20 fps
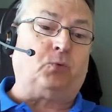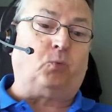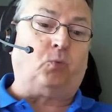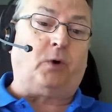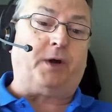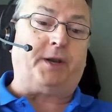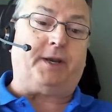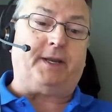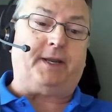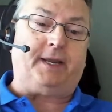
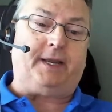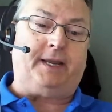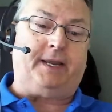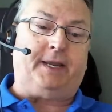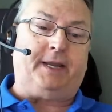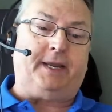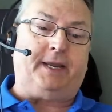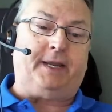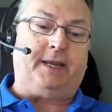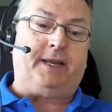what
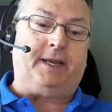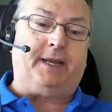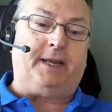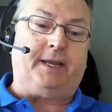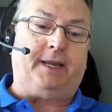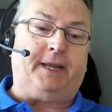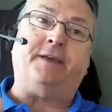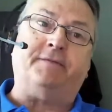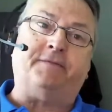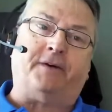is
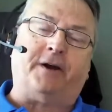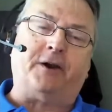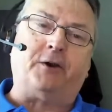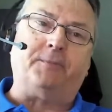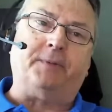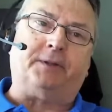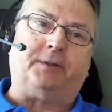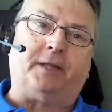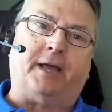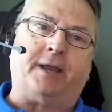the
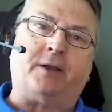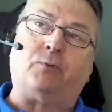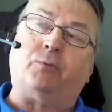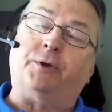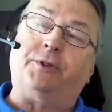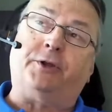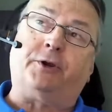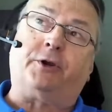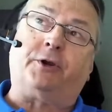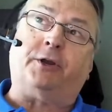environment like
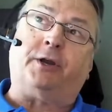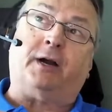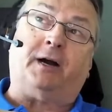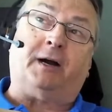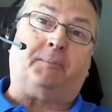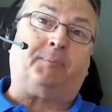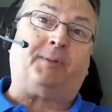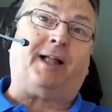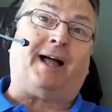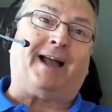when they're going to
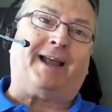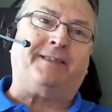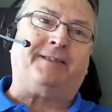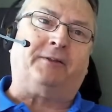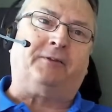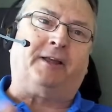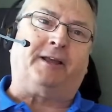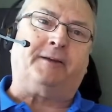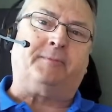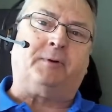apply
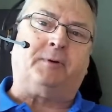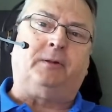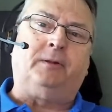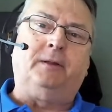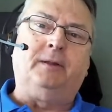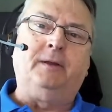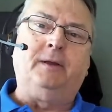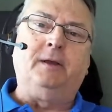the label?